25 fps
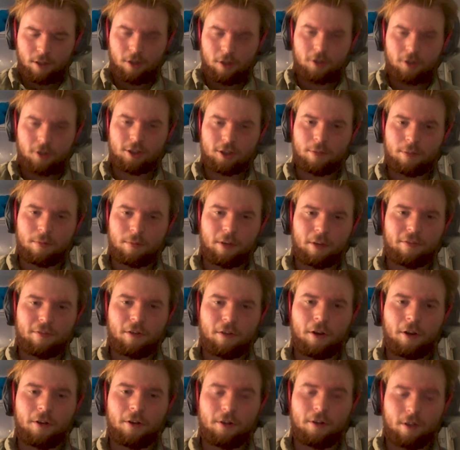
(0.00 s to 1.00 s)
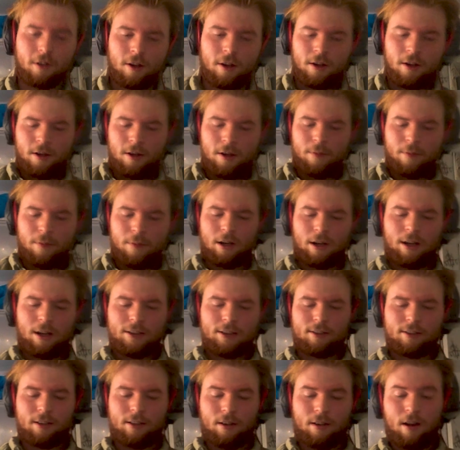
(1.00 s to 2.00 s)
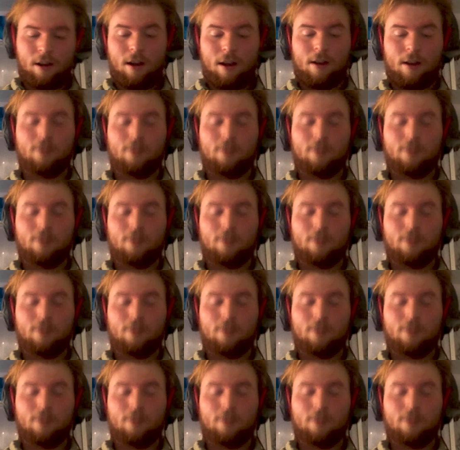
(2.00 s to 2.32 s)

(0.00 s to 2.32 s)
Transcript: Looked up my phone, Balata. Oh,